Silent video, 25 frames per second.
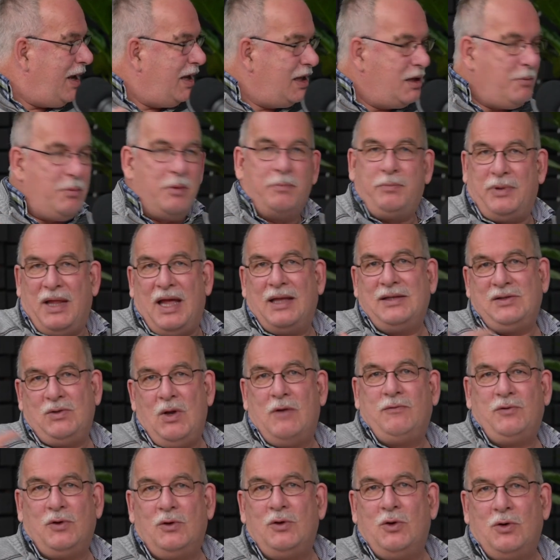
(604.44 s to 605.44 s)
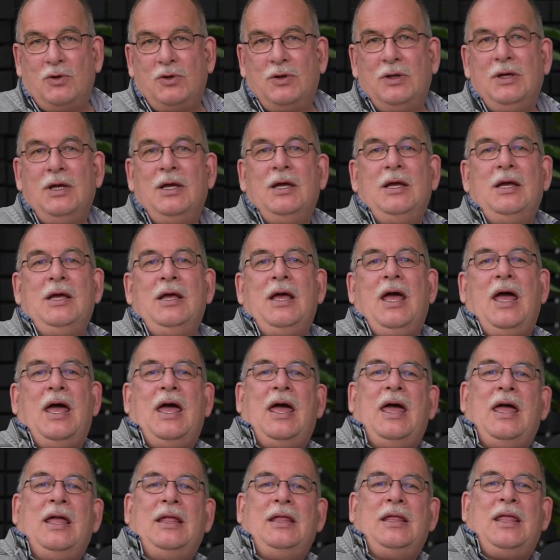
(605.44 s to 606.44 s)
Edible plants you have to cook.
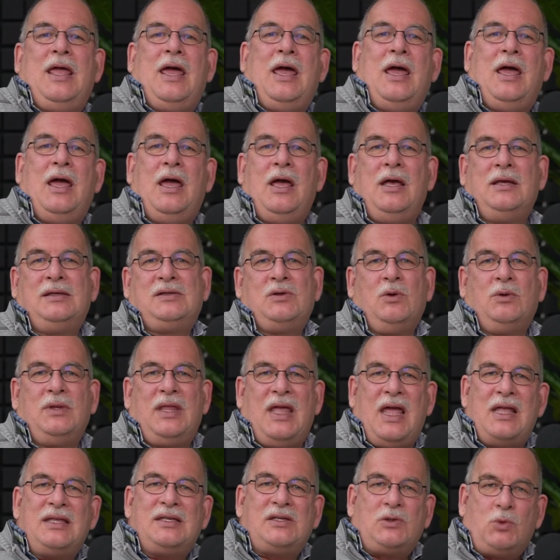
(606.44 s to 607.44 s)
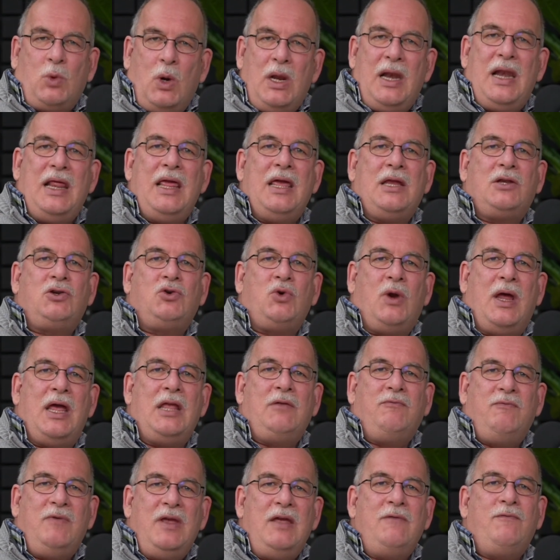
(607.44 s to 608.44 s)
And so that's really a
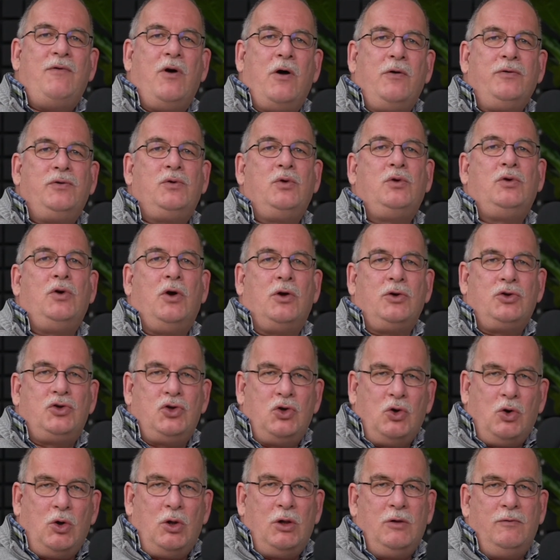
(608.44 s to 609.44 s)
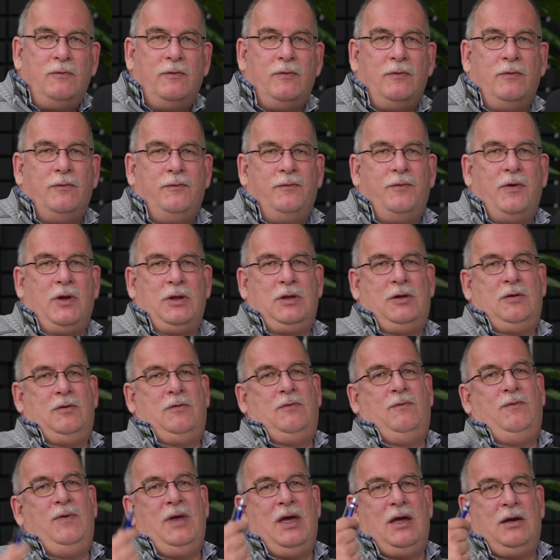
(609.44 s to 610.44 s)
trend. We want to control what
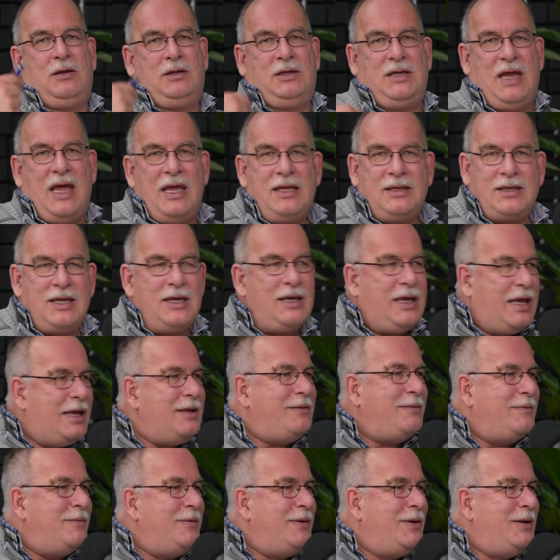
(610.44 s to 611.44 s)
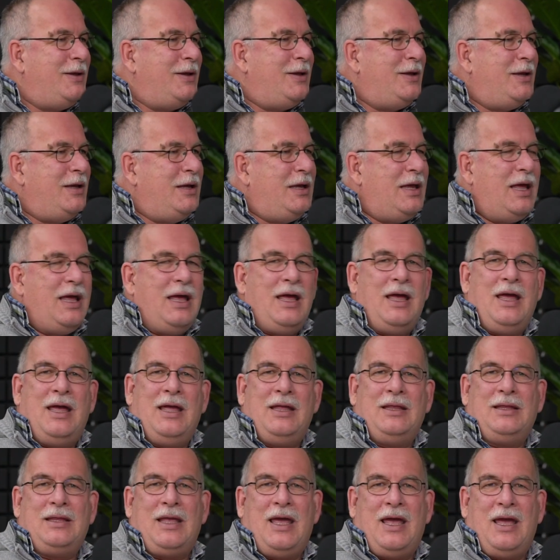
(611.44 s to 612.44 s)
we are taking in.
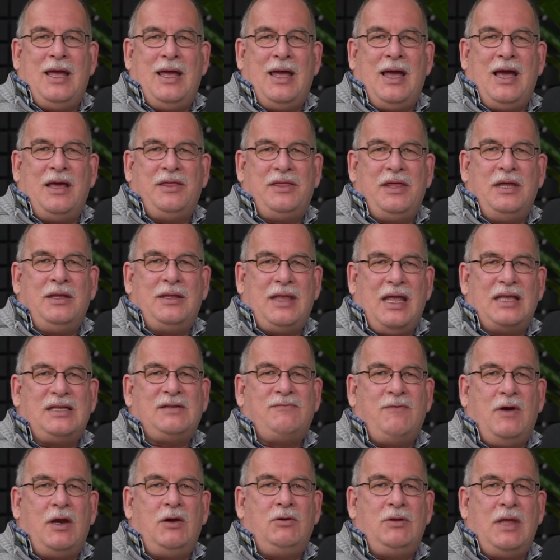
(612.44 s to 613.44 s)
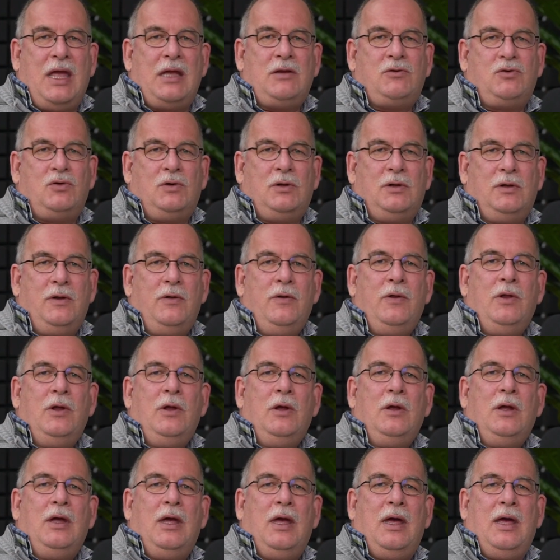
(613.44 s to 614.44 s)
And I think that's very natural.
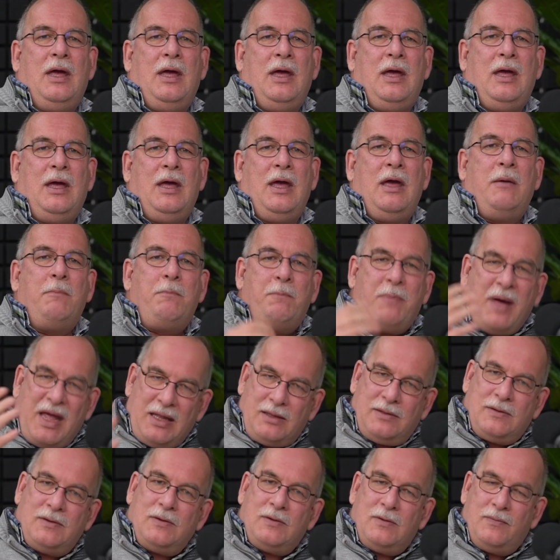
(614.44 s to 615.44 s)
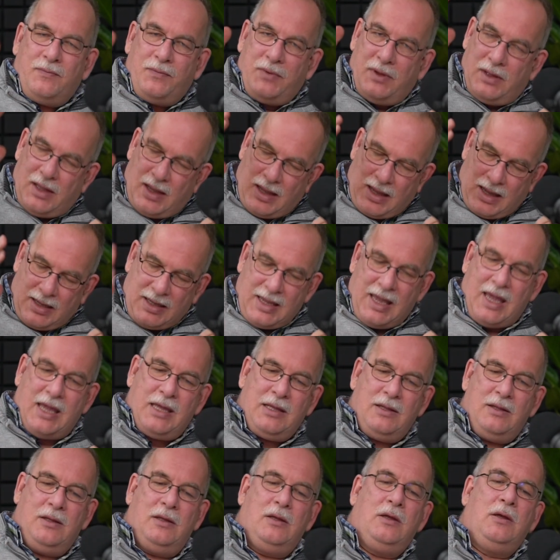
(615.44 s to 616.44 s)
But
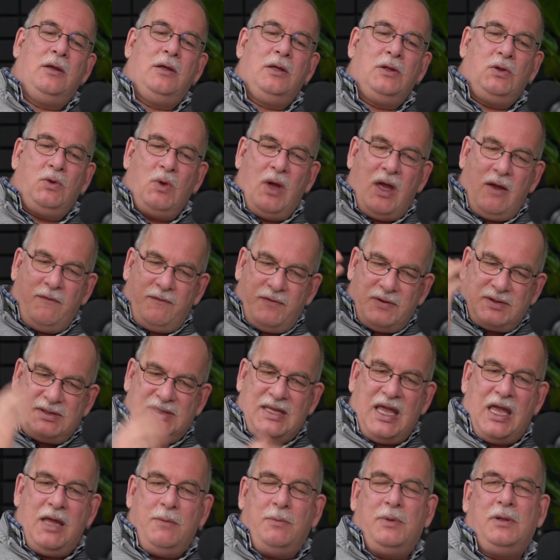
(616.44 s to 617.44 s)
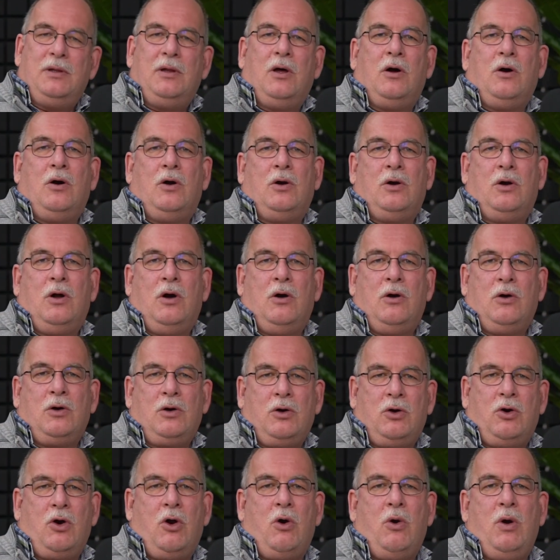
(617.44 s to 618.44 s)
again, to have a stable or
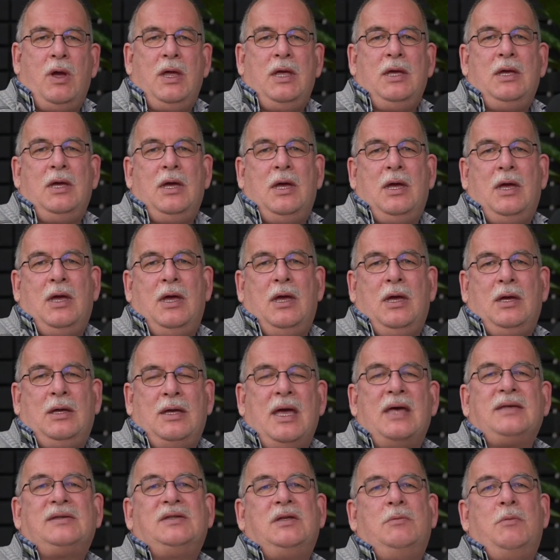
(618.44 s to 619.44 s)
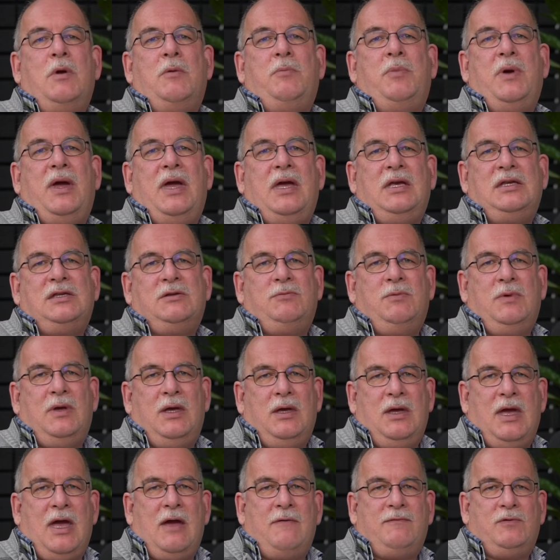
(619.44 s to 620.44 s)
growing customer base,
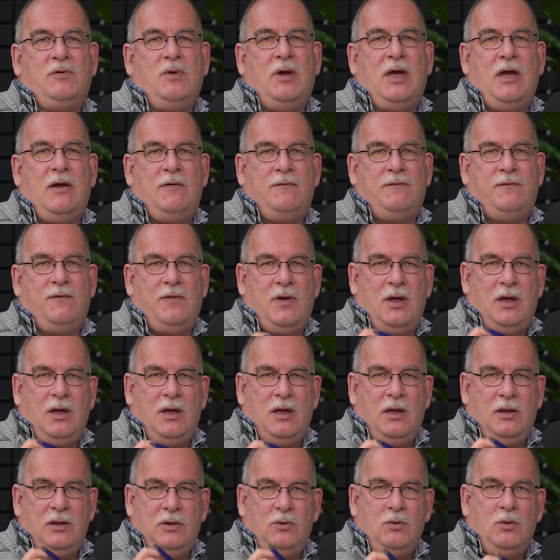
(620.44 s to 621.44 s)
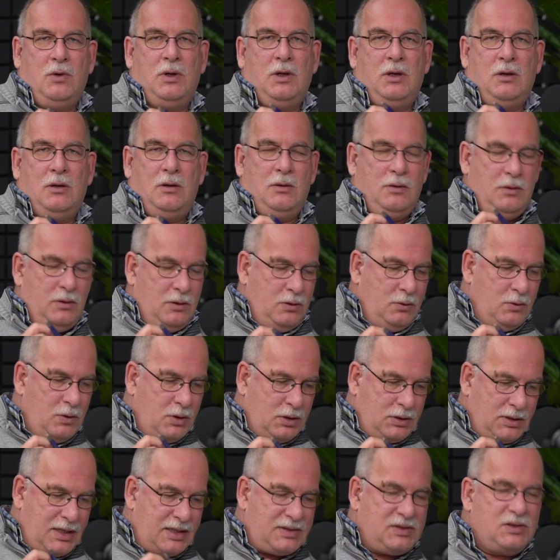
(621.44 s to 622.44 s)
we have to have newer
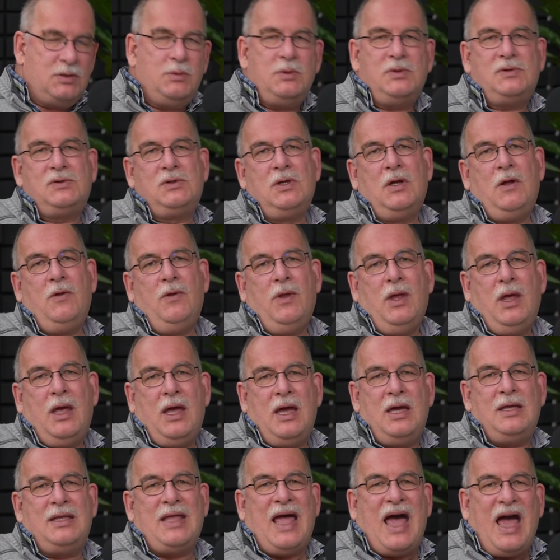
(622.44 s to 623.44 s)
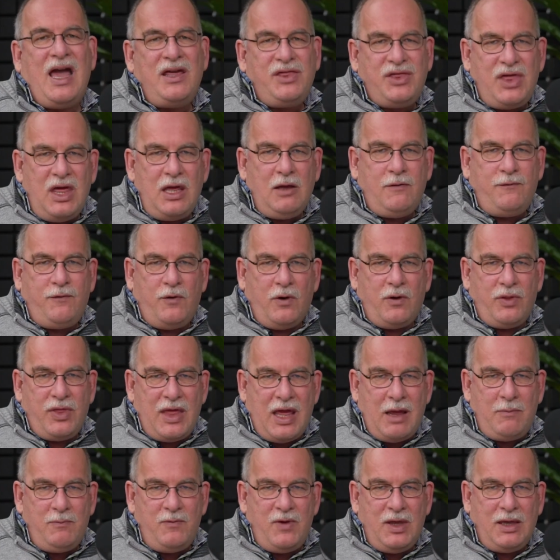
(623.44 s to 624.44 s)
customers. And I think for
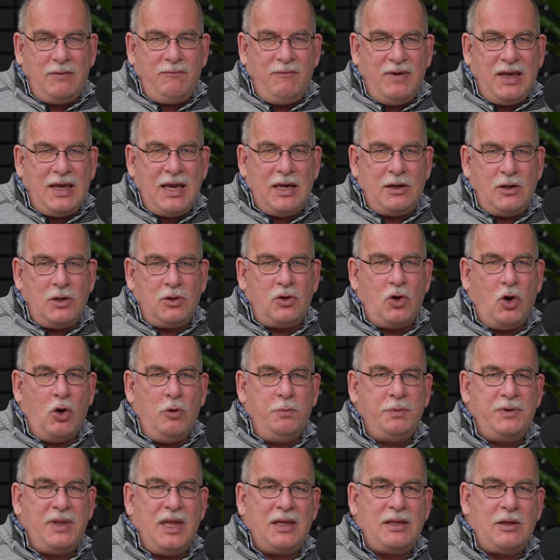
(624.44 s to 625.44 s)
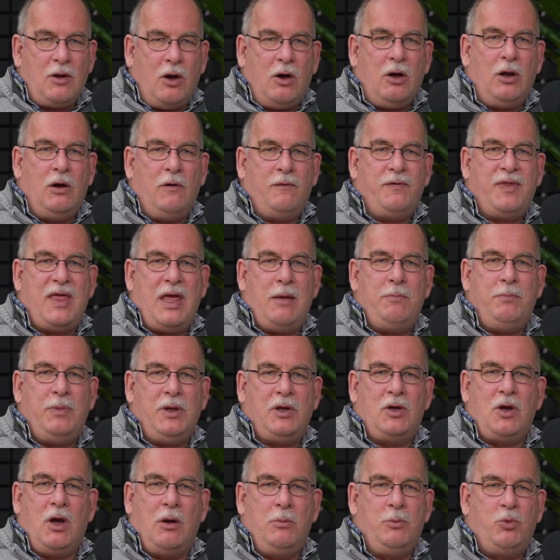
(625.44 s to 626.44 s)
them, we cannot hope that all of them
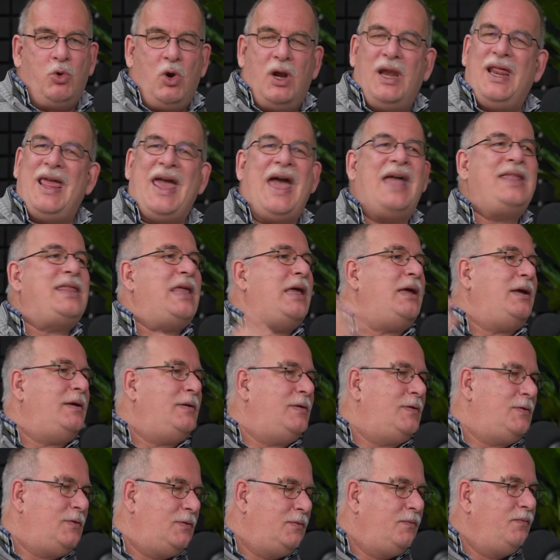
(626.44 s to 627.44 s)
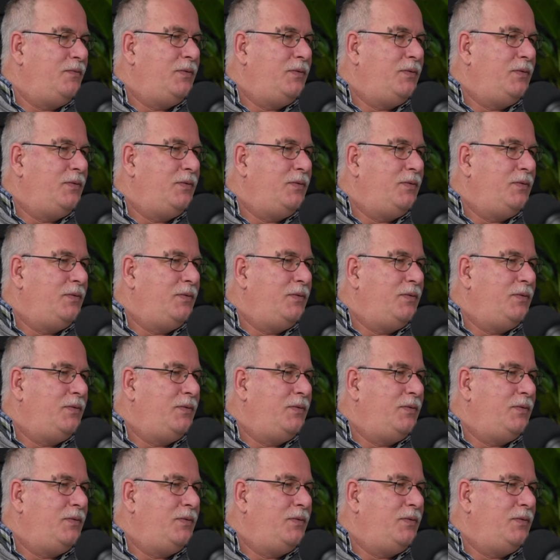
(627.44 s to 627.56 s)
become really addict